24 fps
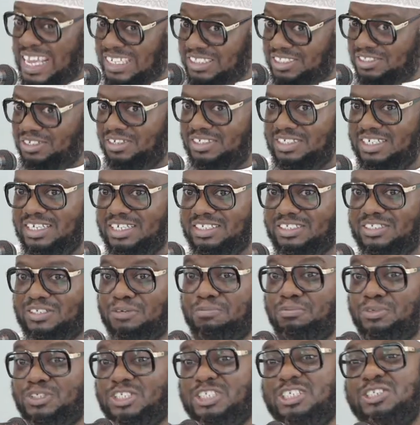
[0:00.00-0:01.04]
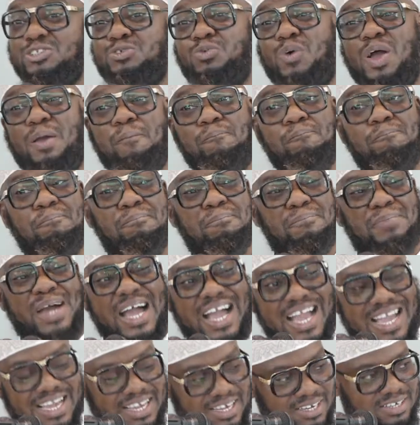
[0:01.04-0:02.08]
based on this, the Muslims went
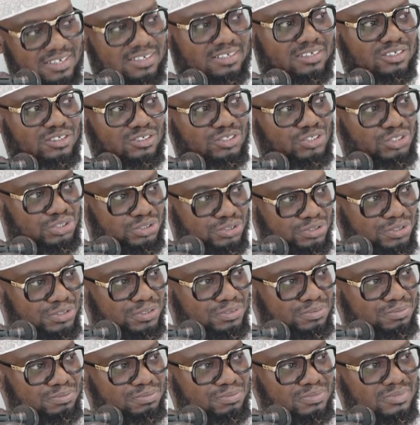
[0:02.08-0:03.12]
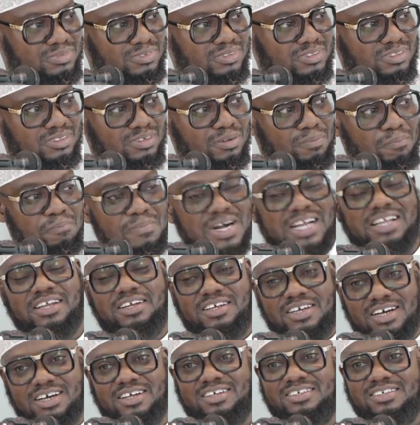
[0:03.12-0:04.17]
back to
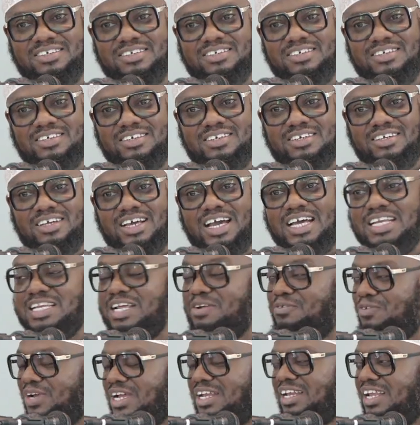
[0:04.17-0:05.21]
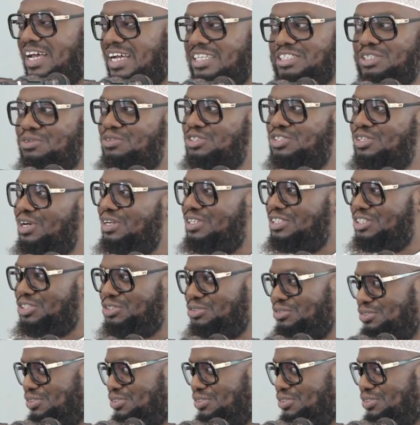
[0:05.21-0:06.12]
Mecca and they realized it was not the